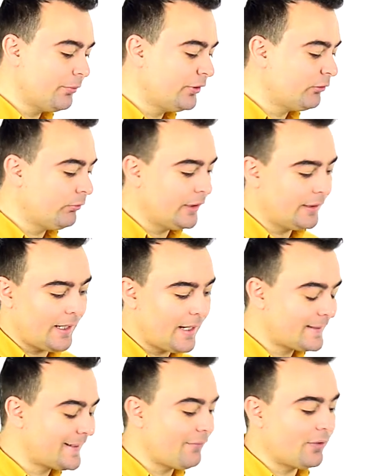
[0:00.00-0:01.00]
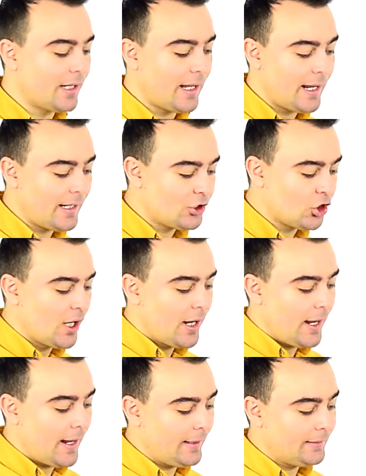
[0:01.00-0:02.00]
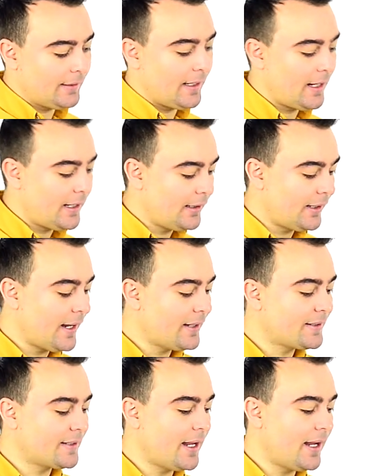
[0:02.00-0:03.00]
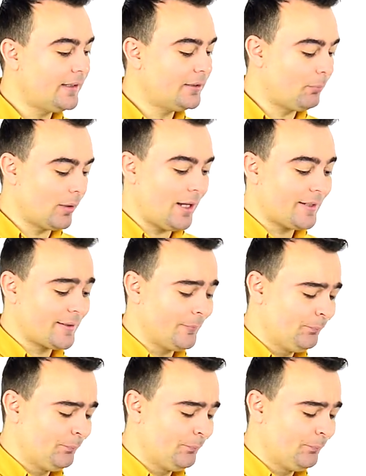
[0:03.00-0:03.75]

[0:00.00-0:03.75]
between S7 Edge and S8 Plus.